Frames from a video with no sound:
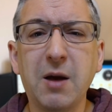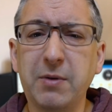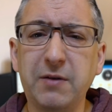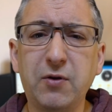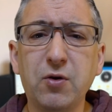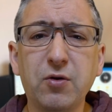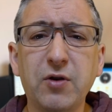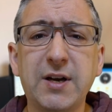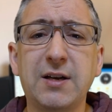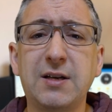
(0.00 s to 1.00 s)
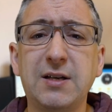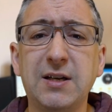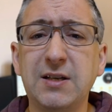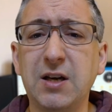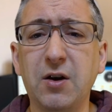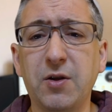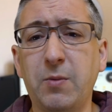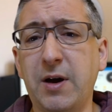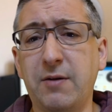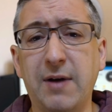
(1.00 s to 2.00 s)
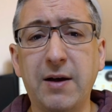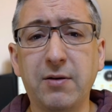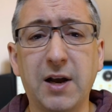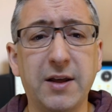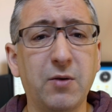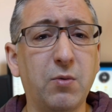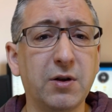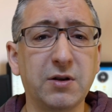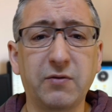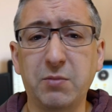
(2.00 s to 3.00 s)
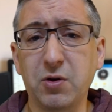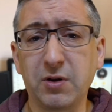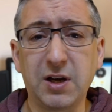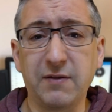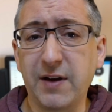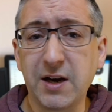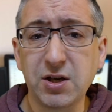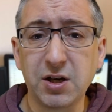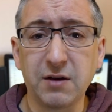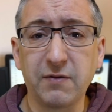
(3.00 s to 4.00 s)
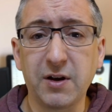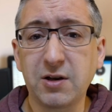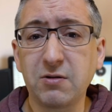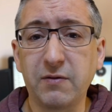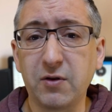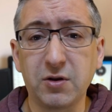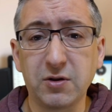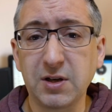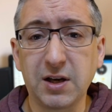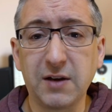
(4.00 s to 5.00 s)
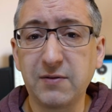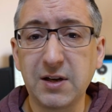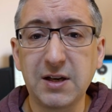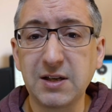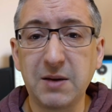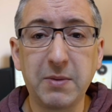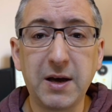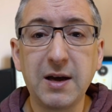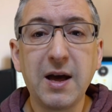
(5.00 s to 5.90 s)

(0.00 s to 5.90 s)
but if your grid entity is the other way around like the ones from your GivEnergy inverter if you're using GivTCP,